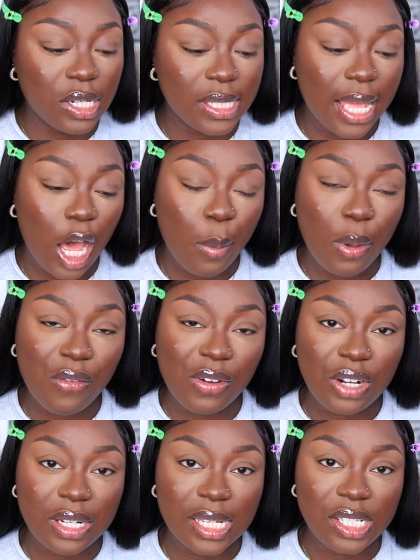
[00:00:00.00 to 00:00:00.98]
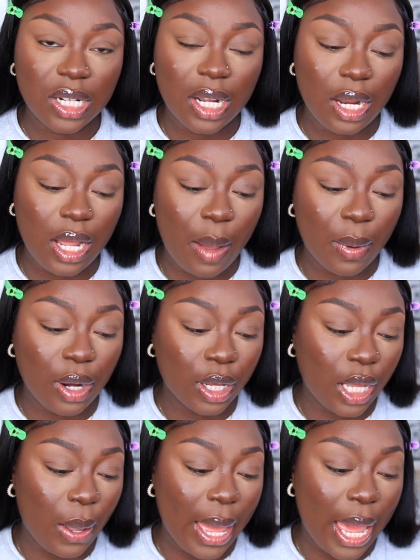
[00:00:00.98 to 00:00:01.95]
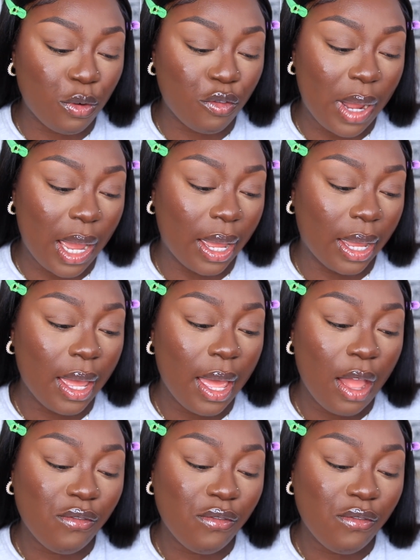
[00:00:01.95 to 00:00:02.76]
just to help it with a transition color, I'm gonna go in with my